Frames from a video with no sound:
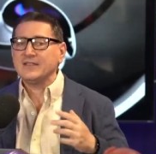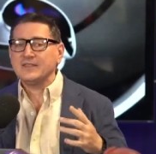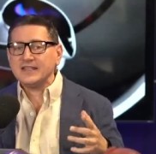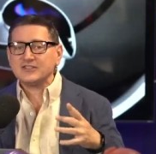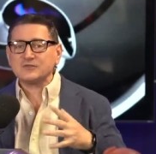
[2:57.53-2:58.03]

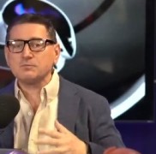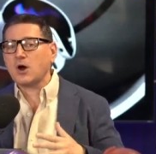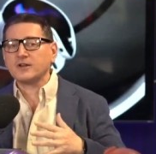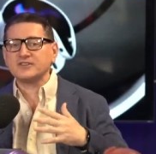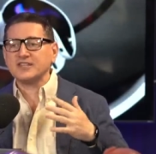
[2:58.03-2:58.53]
this
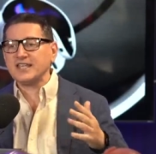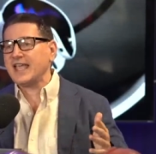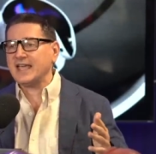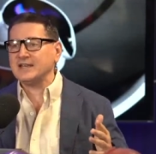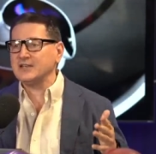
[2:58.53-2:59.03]
marks the
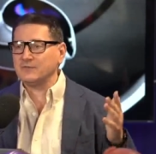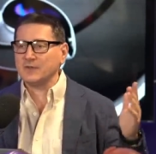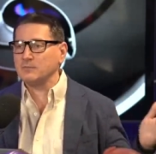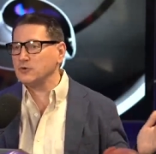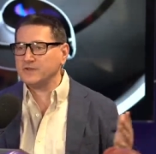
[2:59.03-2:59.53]
end of
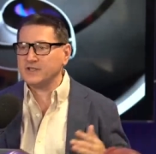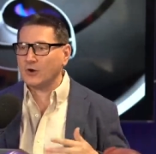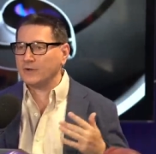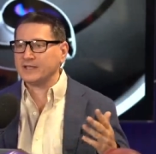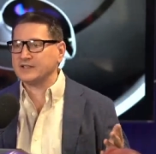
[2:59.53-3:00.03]
the movie-going